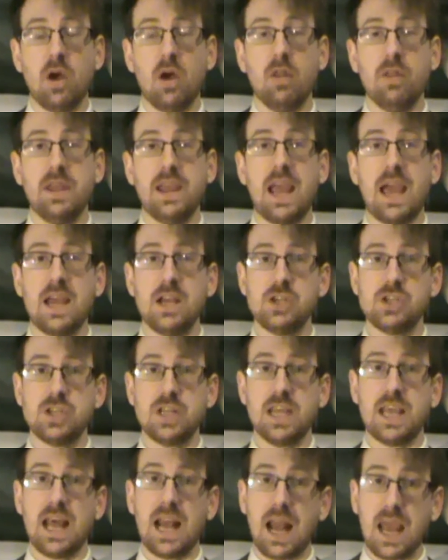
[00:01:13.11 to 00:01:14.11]
are the
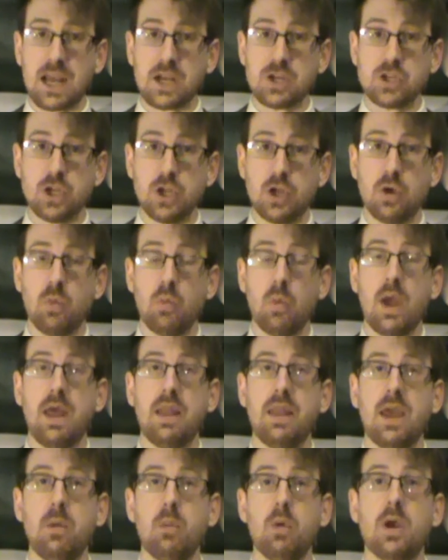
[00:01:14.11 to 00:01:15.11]
HD collection,
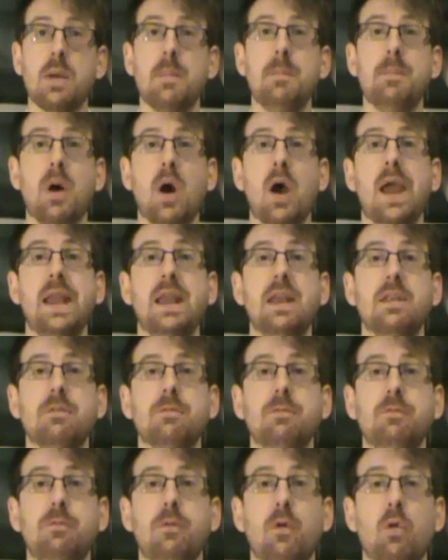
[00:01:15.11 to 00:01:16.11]
where they were combined
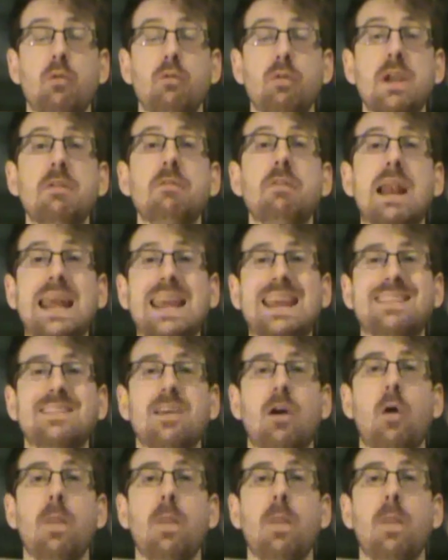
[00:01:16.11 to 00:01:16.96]
for re-release